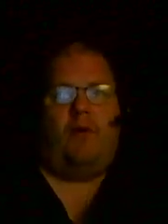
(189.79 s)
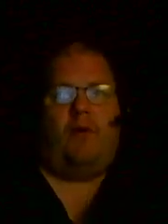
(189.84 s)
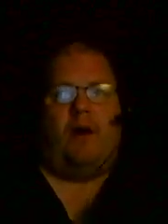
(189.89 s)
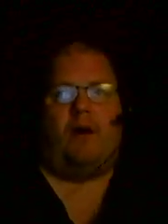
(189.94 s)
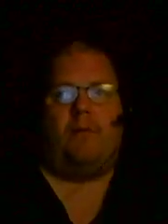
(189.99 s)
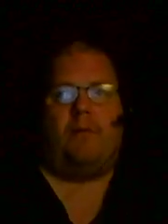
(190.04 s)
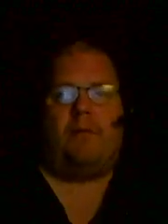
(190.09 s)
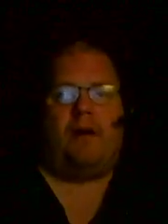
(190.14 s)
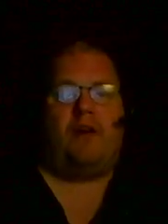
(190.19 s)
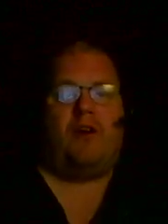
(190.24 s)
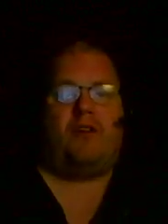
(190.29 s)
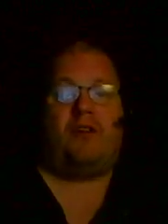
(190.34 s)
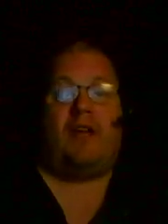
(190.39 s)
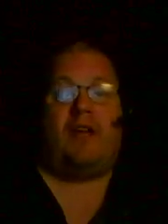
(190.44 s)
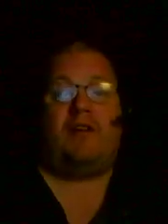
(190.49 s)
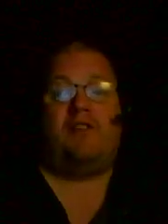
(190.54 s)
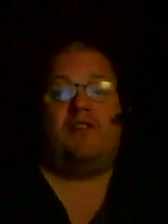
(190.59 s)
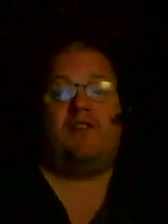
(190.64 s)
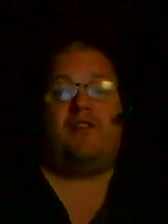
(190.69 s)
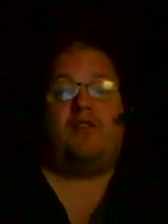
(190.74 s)
Well, because
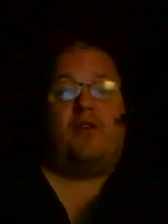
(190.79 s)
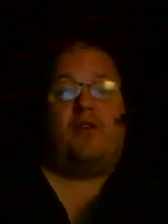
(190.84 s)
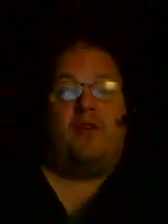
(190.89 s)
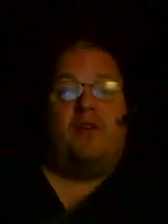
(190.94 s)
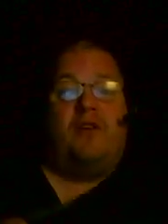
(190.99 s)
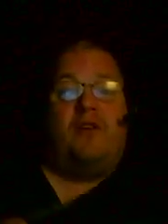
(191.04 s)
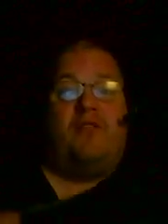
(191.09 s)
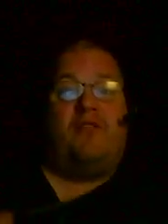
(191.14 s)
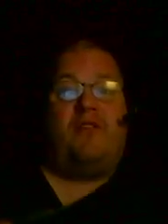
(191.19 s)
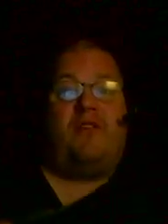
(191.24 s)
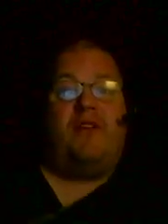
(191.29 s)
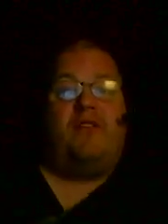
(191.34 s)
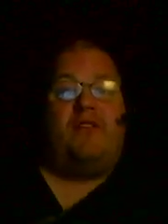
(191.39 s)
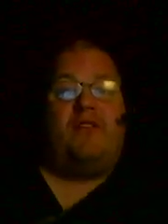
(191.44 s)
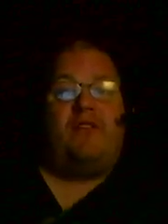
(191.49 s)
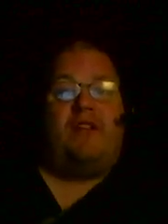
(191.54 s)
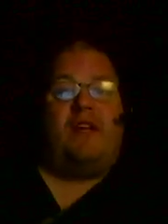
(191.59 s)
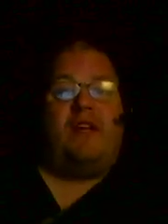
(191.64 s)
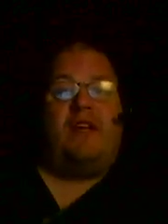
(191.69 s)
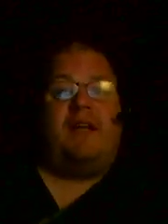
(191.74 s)
they just turned a
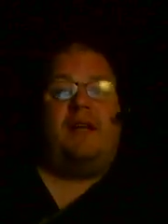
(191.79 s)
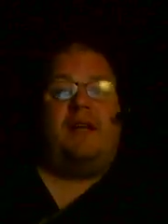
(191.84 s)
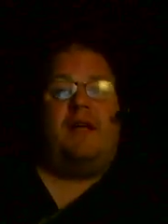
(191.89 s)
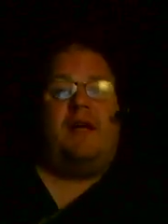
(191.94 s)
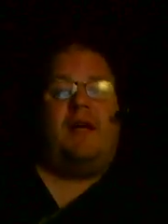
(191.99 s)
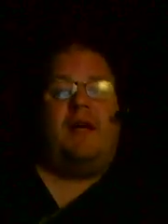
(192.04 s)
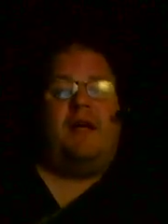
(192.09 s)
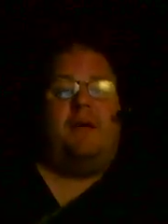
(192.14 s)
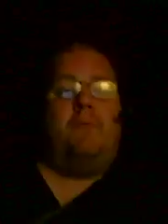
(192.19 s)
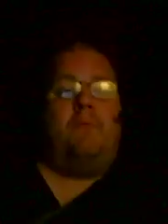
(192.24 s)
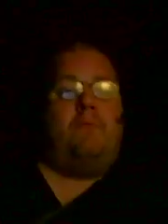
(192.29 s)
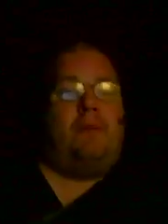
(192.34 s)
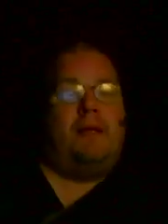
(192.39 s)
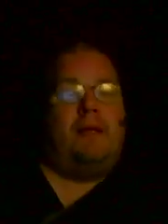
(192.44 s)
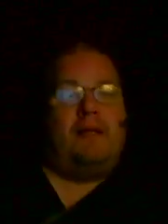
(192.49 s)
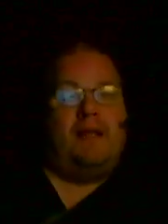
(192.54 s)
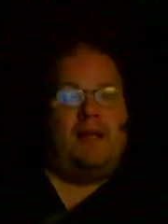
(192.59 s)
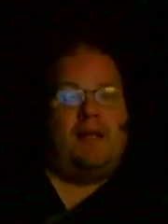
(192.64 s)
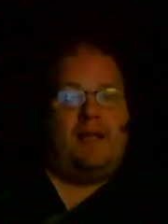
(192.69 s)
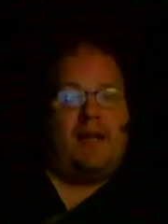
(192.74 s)
$15
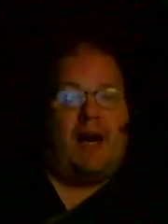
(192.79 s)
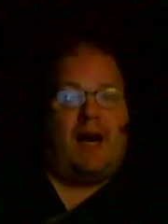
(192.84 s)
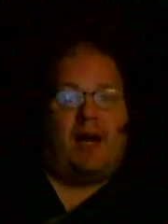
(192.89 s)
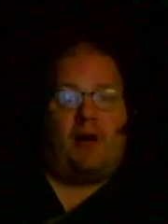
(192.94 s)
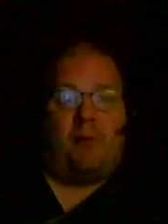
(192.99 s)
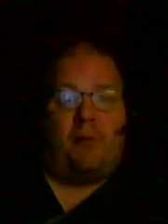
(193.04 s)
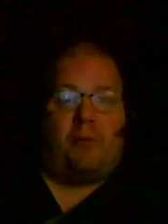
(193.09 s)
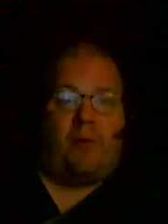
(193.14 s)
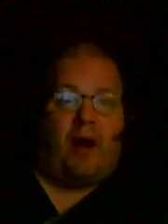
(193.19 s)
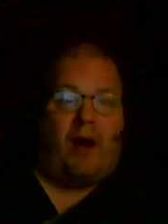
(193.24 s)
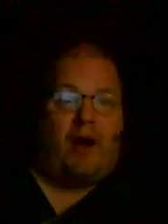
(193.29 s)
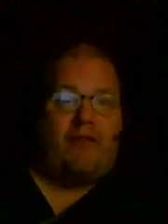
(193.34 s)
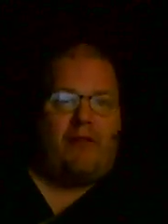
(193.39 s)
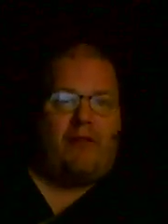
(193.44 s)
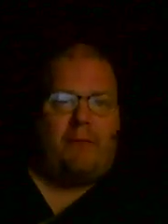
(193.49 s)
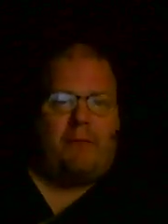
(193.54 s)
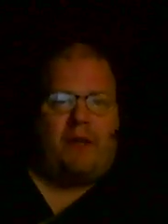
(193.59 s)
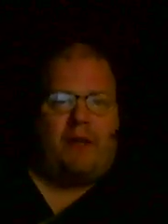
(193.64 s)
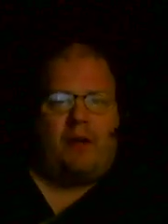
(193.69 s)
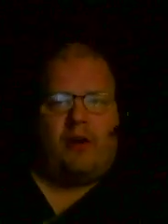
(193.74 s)
billion
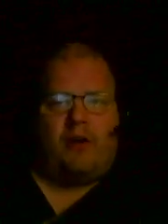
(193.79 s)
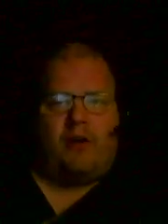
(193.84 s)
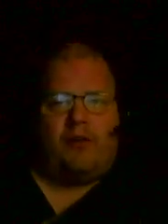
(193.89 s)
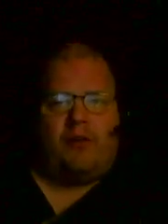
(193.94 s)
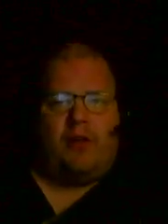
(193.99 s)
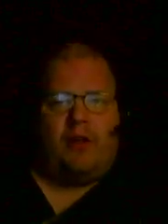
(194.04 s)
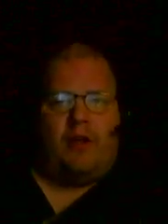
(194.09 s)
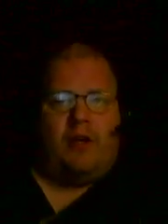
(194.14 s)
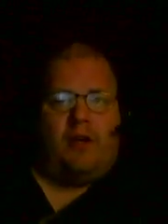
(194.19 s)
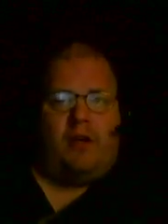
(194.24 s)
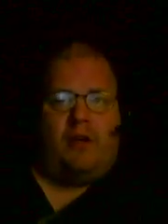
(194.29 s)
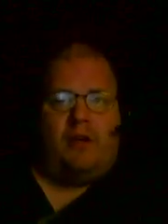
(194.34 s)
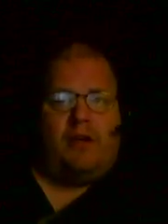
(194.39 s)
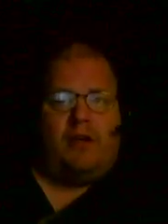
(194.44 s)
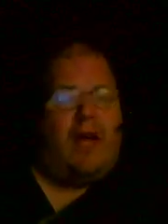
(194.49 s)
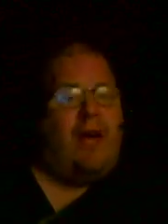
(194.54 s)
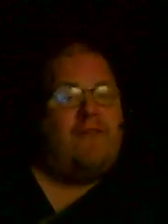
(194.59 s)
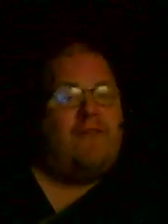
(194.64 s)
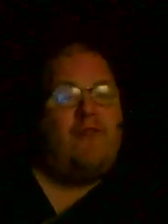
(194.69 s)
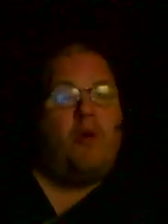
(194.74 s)
profit because
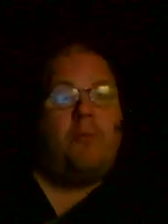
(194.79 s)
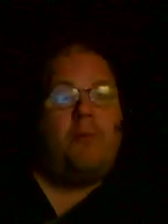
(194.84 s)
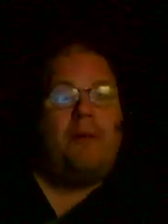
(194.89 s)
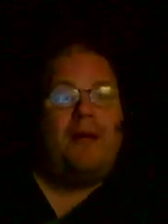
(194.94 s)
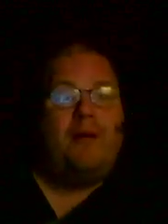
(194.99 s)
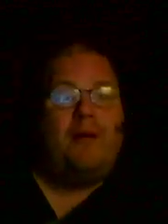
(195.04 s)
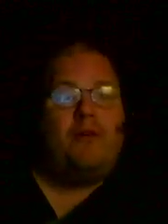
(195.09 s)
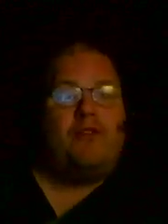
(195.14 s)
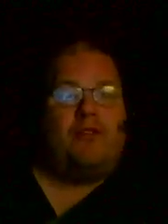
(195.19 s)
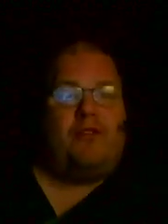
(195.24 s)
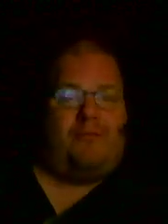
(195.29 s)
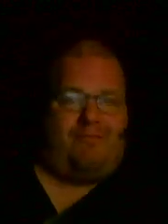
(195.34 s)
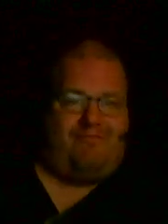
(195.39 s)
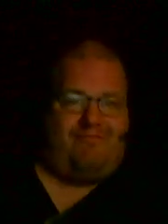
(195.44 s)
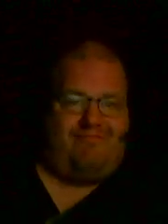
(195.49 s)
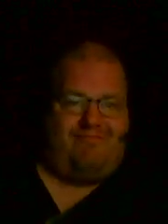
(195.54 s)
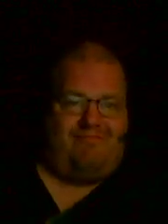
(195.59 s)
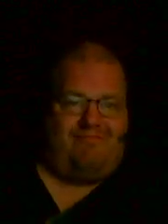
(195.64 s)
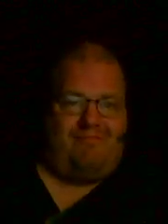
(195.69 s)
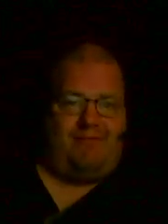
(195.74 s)
they have no bills.
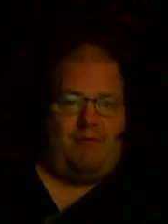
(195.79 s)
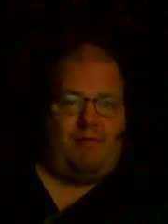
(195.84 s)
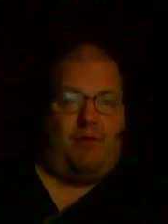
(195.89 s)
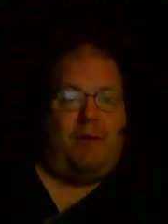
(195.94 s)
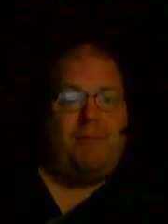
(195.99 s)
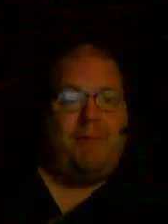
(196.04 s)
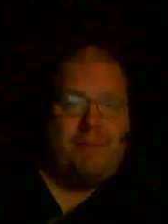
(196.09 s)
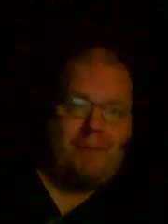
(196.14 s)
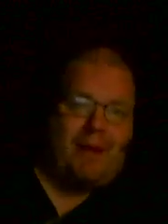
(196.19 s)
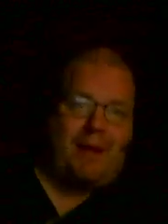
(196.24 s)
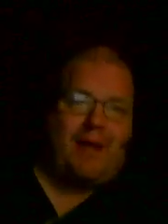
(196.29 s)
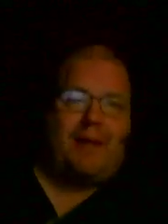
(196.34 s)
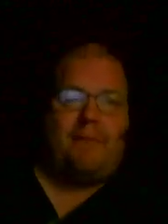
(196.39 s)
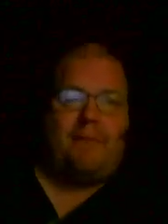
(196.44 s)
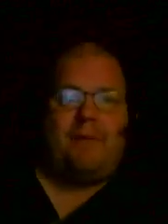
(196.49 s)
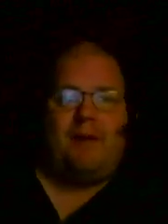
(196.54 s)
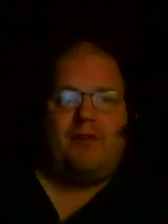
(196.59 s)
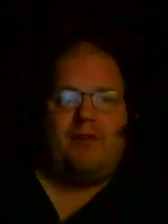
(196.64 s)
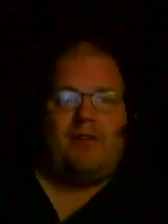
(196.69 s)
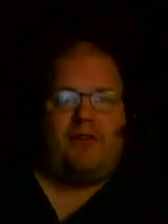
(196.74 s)
We've been paying
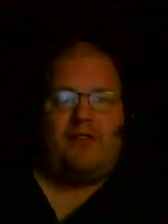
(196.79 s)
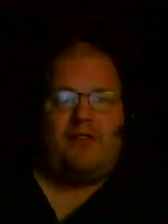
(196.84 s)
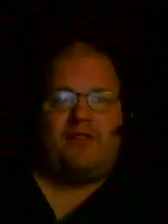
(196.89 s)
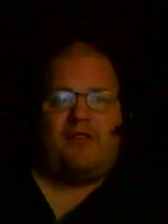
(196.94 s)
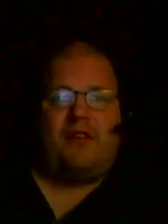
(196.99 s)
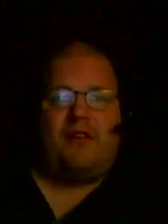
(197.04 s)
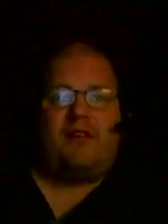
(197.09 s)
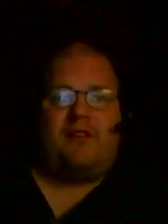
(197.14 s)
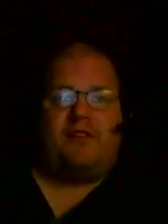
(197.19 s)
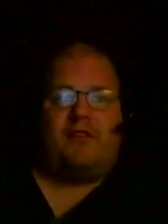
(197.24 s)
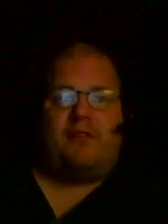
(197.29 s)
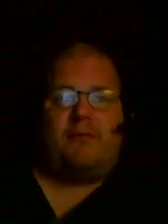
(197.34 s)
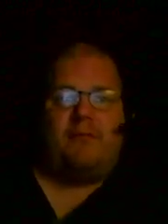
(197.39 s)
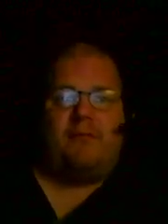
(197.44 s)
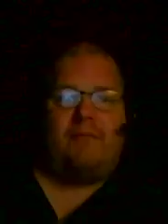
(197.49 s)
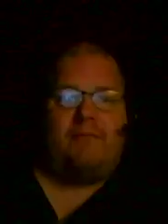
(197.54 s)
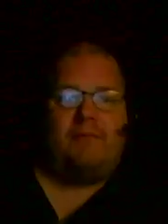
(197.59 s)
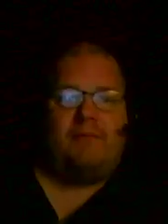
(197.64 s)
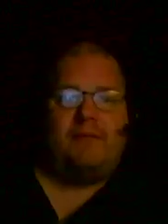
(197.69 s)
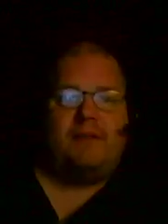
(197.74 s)
the bills ever since.
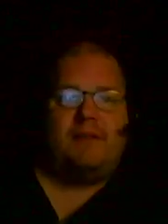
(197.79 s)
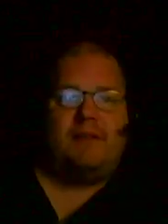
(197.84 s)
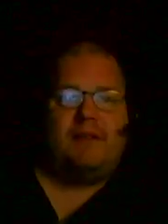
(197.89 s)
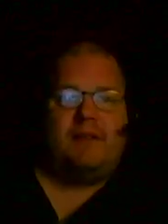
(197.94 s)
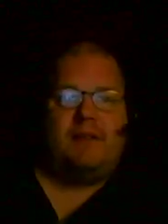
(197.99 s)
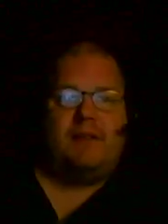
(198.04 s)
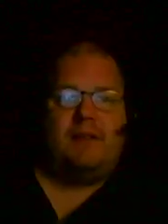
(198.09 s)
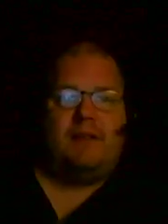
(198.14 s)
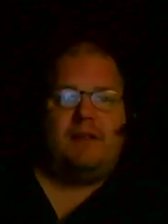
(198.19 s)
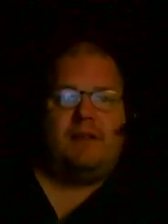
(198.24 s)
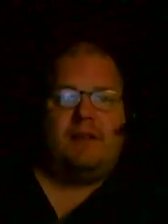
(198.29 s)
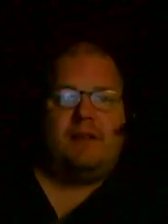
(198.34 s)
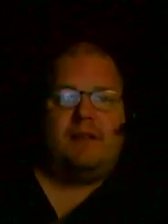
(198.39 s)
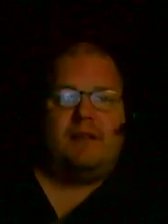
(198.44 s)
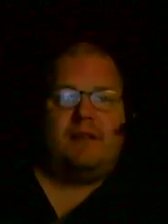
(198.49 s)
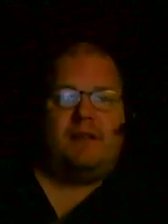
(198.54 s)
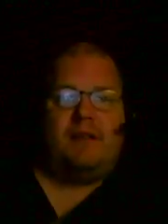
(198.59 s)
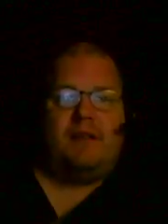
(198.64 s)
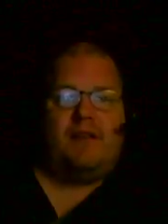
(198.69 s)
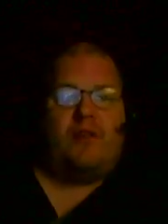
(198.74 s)

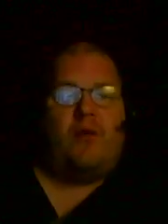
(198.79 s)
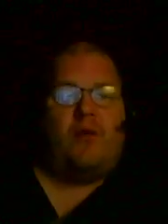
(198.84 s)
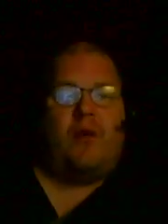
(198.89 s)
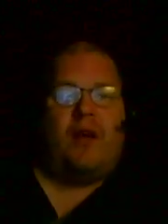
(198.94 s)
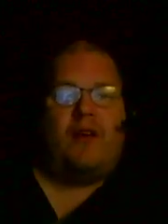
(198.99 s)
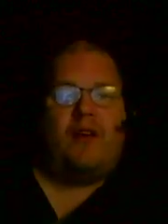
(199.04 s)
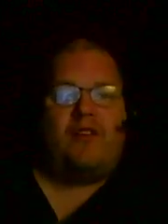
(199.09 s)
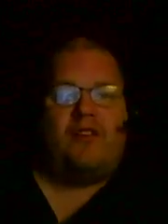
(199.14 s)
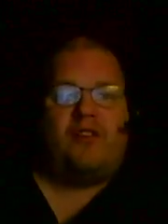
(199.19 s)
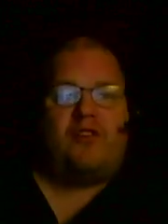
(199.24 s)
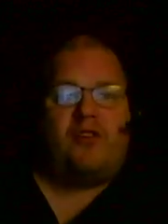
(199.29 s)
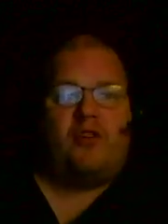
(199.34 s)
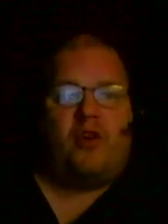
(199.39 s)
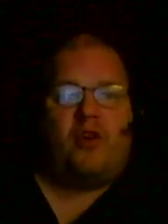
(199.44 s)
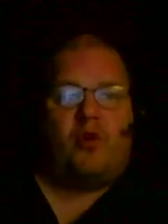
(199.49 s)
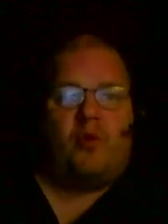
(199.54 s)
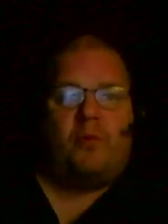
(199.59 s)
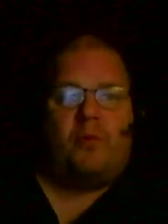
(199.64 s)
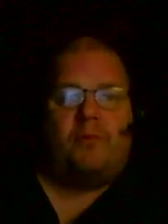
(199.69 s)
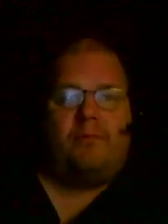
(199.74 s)
So what else is new?